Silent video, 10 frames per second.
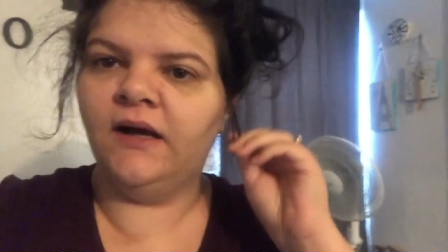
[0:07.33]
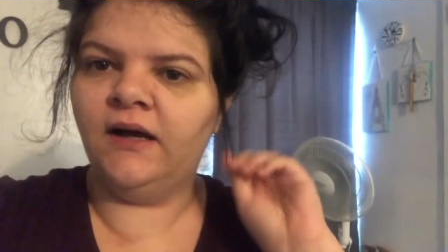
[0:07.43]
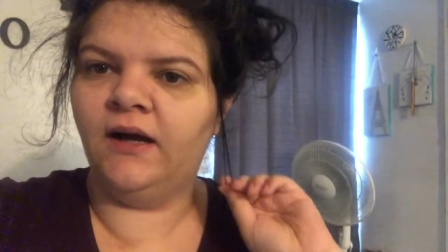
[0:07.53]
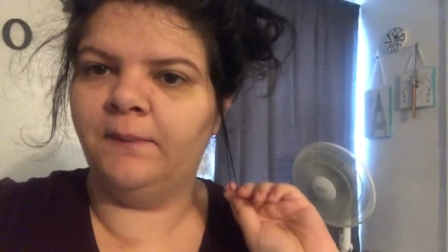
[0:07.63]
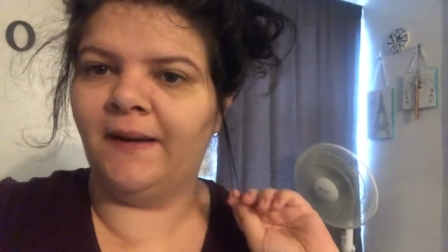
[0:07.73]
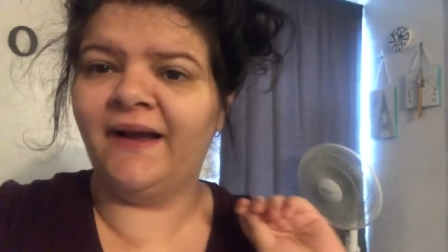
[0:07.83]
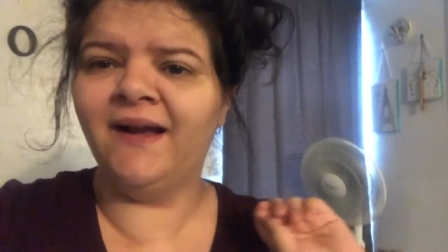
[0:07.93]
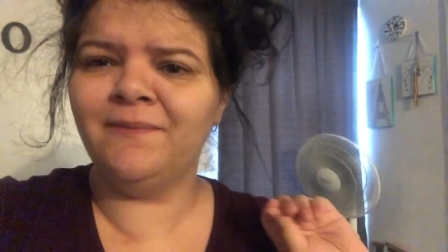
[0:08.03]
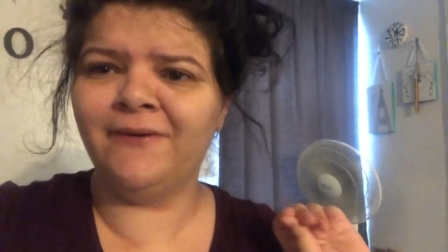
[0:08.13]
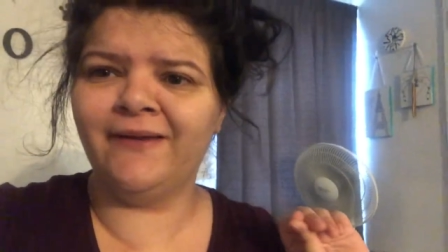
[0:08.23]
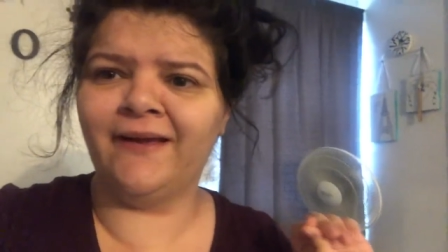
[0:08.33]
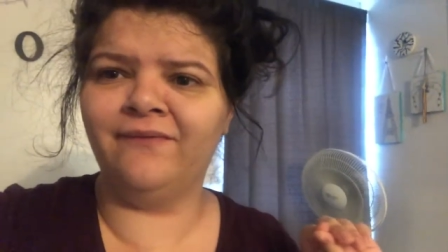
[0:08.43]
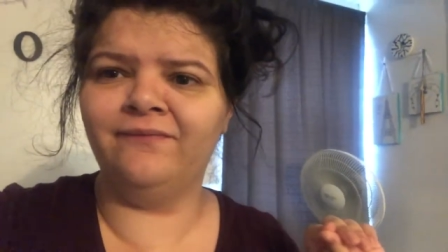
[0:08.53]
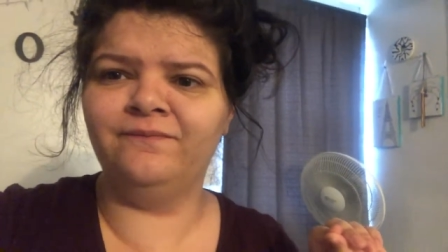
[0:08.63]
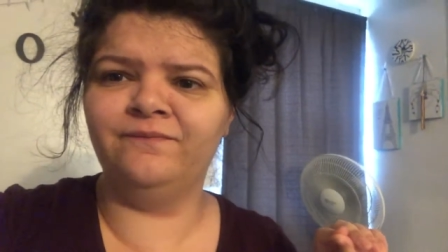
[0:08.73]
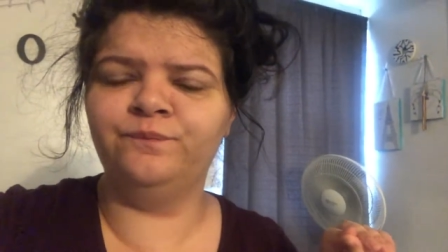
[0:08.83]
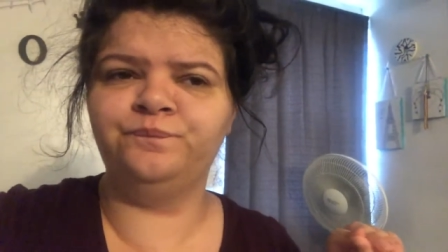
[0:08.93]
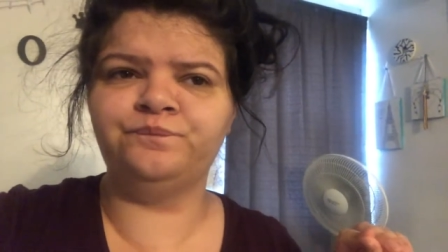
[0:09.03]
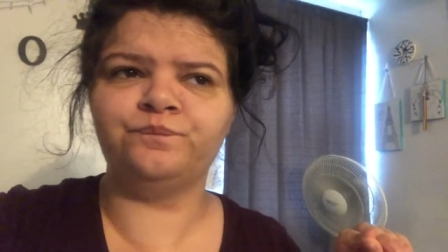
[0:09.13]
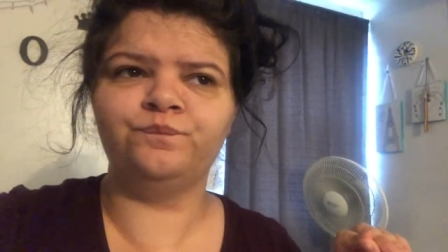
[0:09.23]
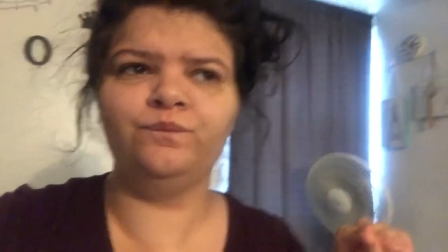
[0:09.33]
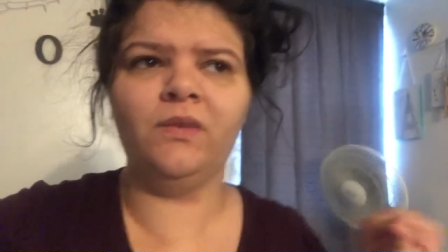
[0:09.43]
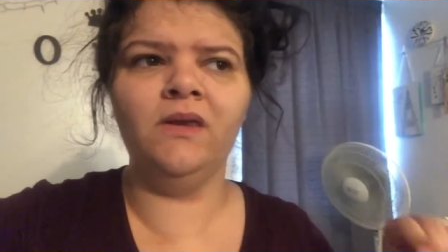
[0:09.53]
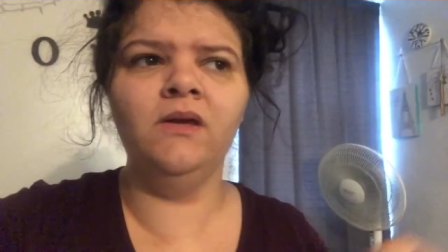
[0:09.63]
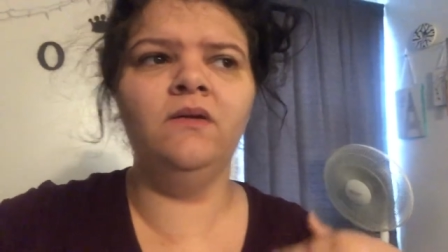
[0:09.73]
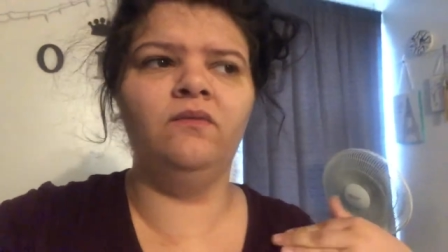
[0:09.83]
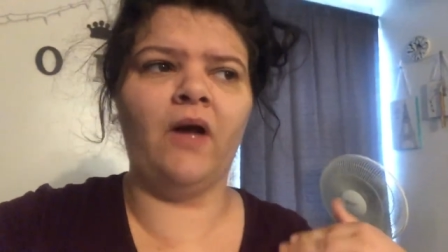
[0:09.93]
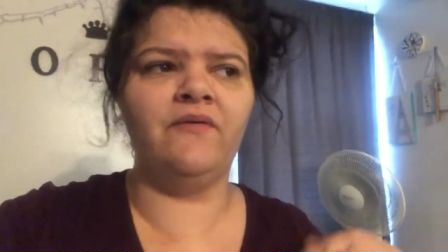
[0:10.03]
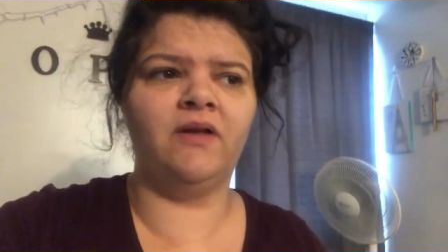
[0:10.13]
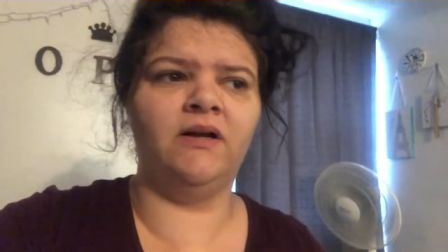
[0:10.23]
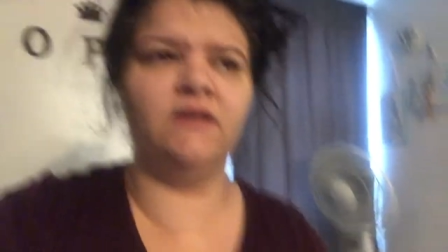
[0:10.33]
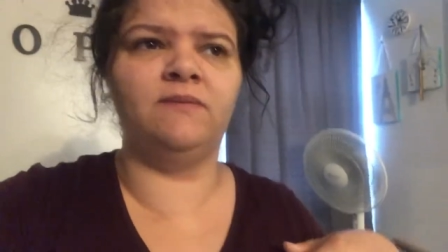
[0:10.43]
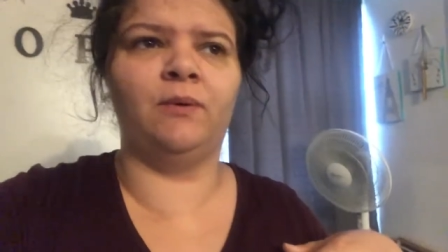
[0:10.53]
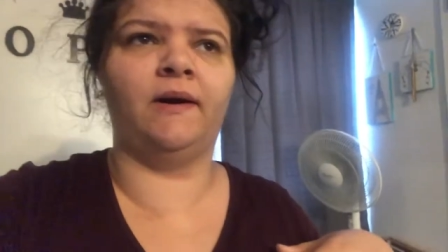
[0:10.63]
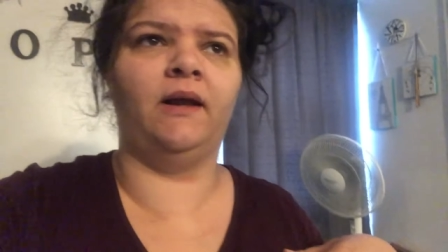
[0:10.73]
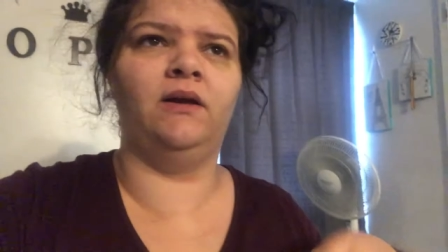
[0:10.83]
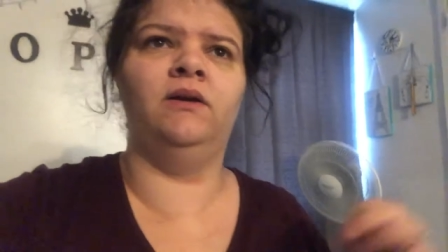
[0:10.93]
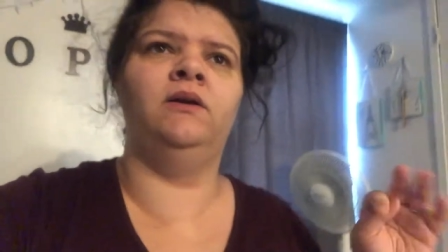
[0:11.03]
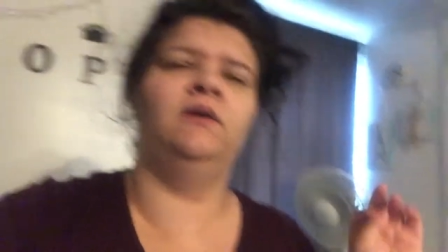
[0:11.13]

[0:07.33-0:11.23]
Um, I got up at like 5 o'clock this morning,